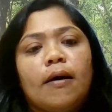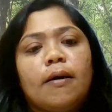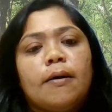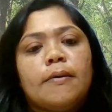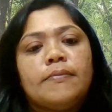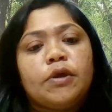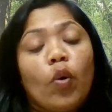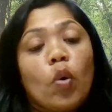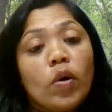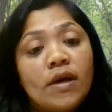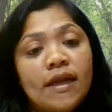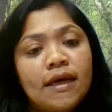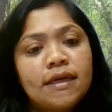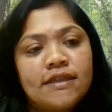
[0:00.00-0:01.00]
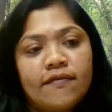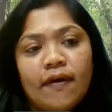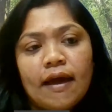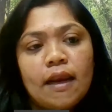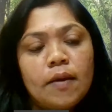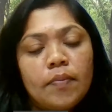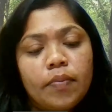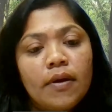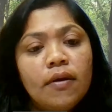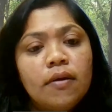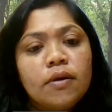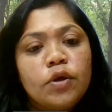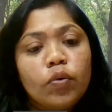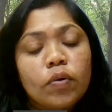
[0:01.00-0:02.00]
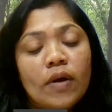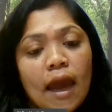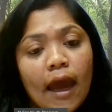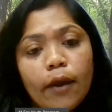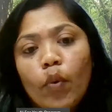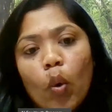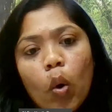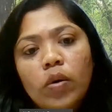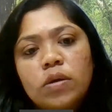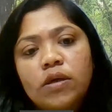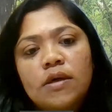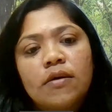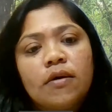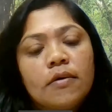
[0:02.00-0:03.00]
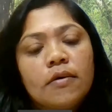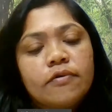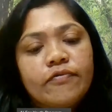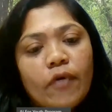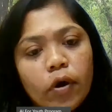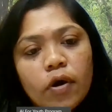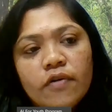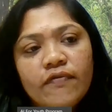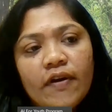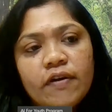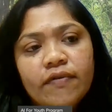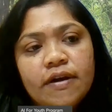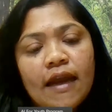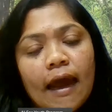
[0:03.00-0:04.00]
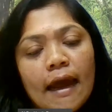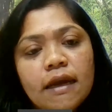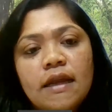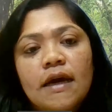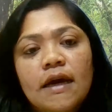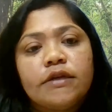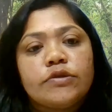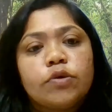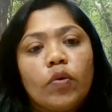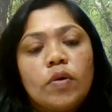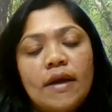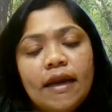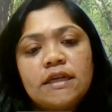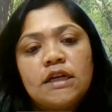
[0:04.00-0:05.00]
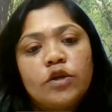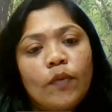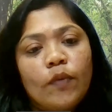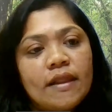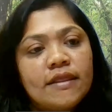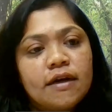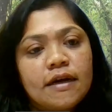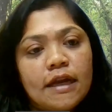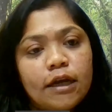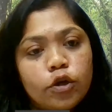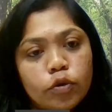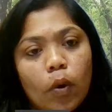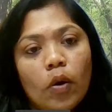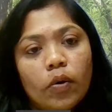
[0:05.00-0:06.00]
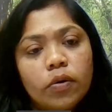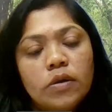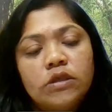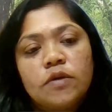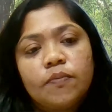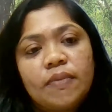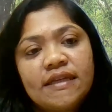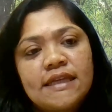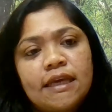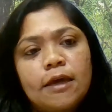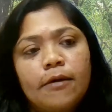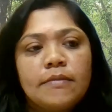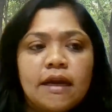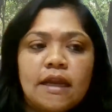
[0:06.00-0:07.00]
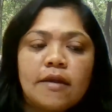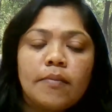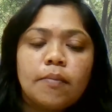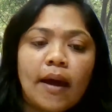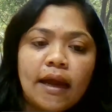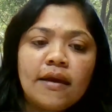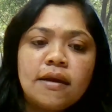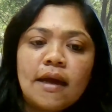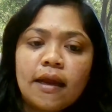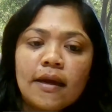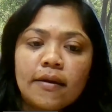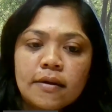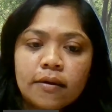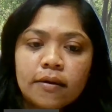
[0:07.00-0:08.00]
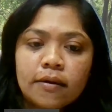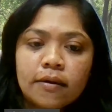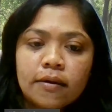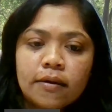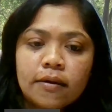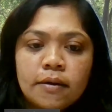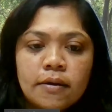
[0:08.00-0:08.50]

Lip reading: The voting is available. You can vote for your favorite ideas only till 12:30 tomorrow, so please keep that in mind and